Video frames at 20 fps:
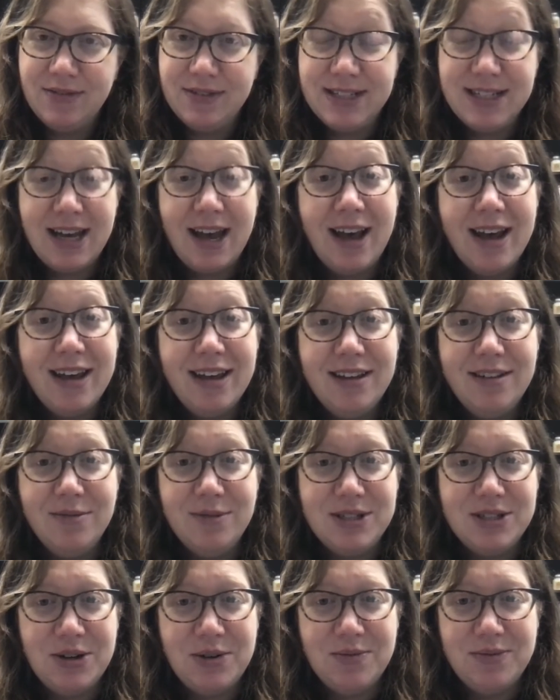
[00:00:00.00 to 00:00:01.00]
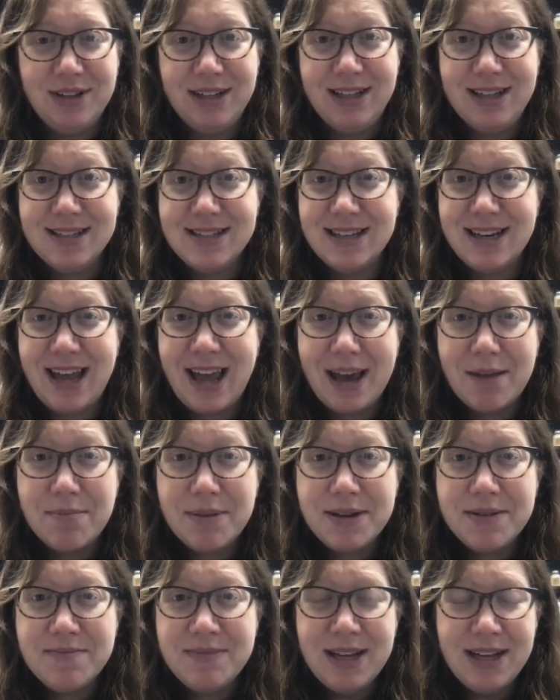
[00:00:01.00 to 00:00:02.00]
a tie, which hopefully doesn't
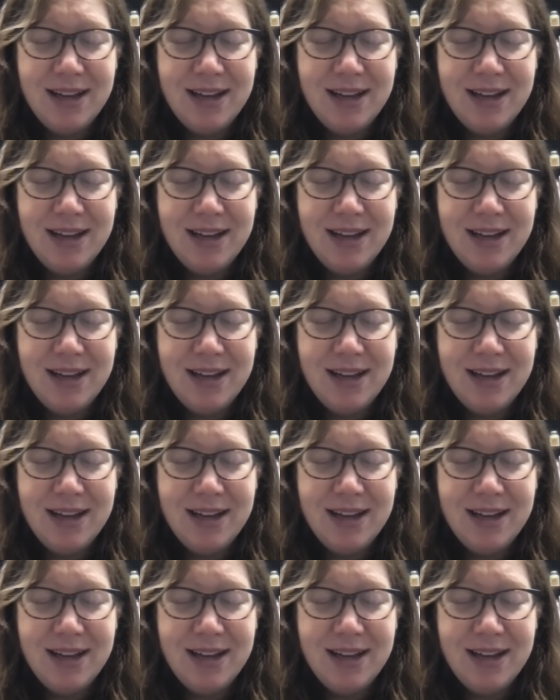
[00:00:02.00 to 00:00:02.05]
happen.